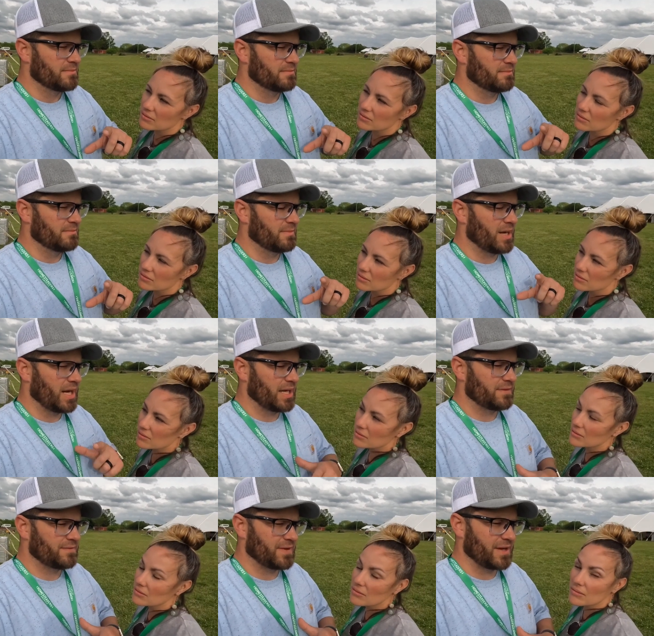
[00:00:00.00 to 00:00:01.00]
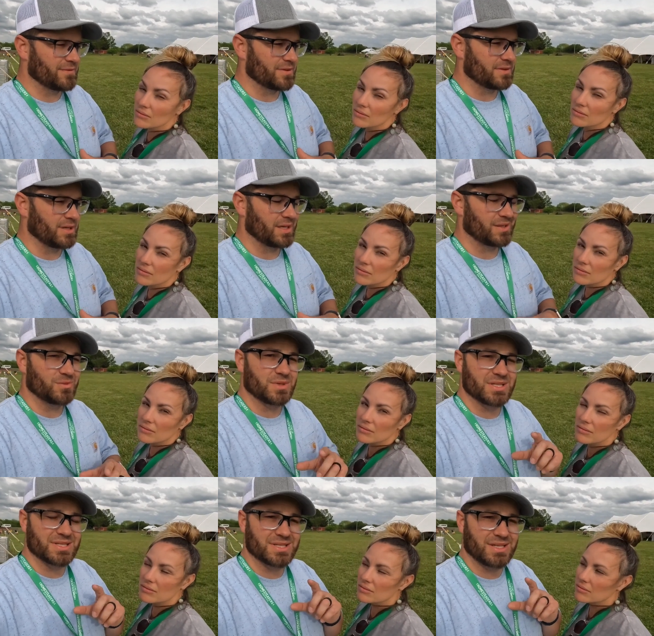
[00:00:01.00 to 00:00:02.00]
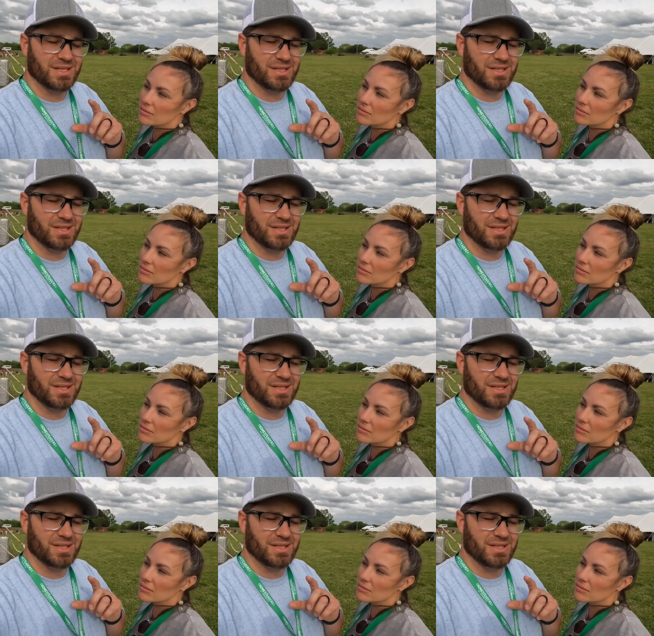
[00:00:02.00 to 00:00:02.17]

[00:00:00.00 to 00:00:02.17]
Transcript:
Speaker 1: My favorite thing was